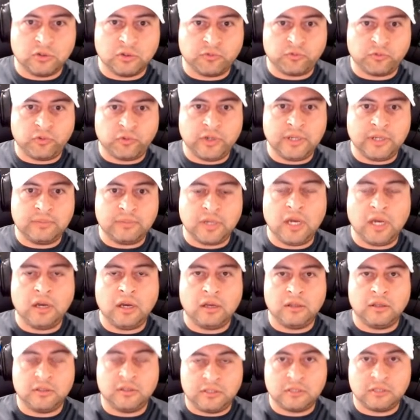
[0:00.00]
Freedom
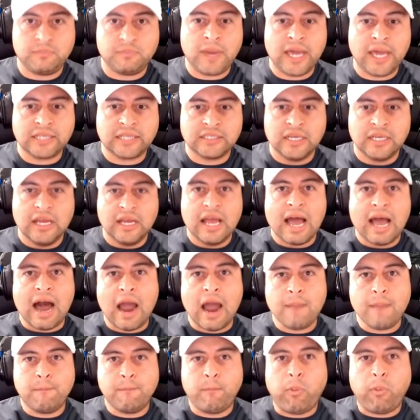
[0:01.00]
specs.
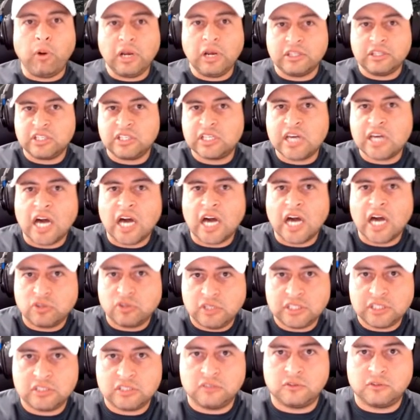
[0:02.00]
I point out the
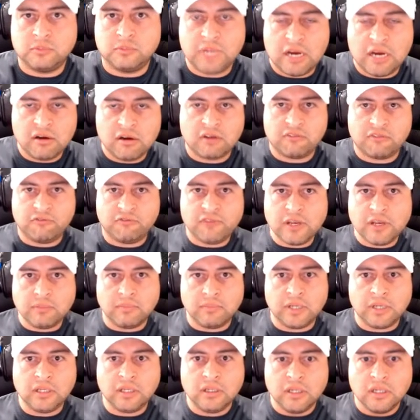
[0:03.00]
contradictions from Eric
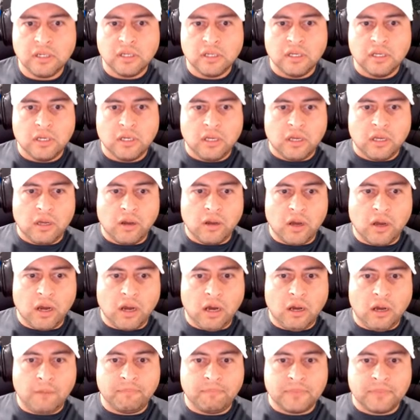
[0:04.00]
Finman,
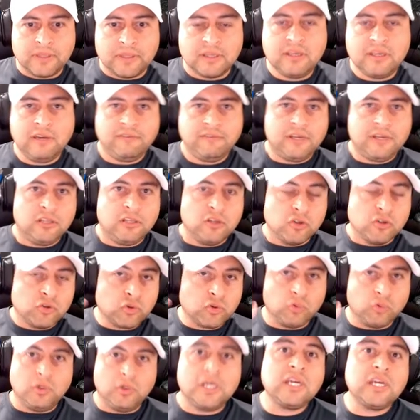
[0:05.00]
giving
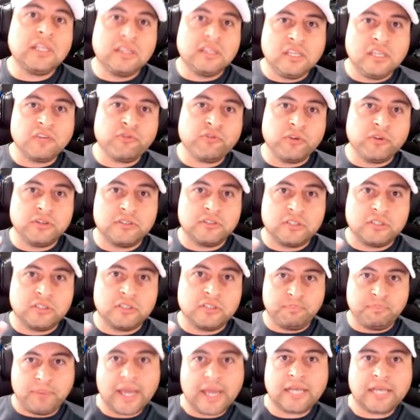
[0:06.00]
3 different
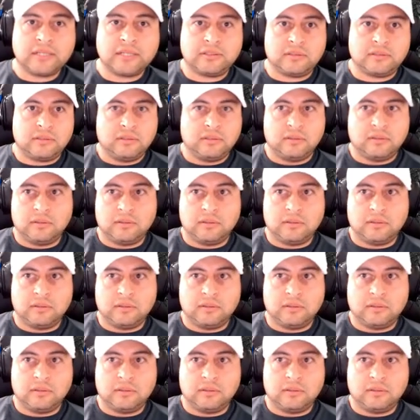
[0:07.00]
specs